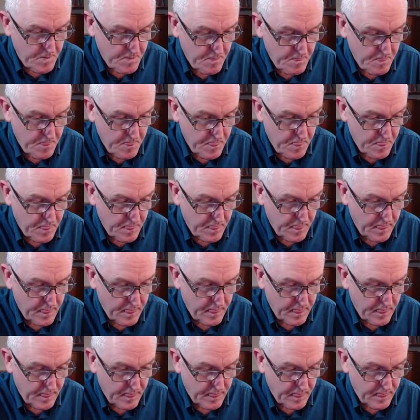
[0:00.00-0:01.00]

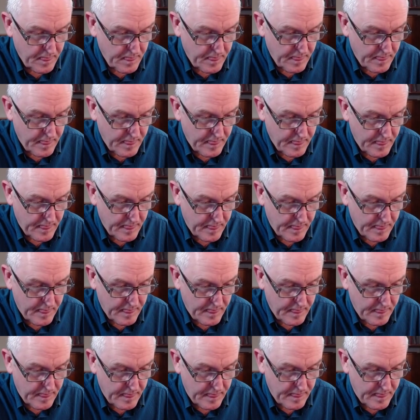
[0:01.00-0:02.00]

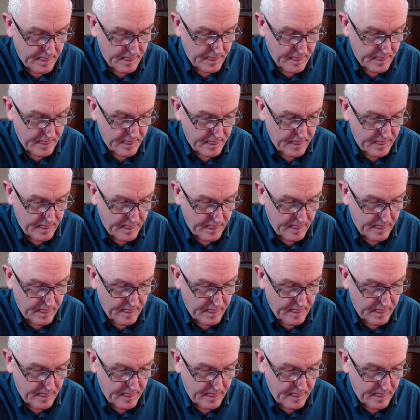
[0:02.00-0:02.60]
No one is speaking in this clip.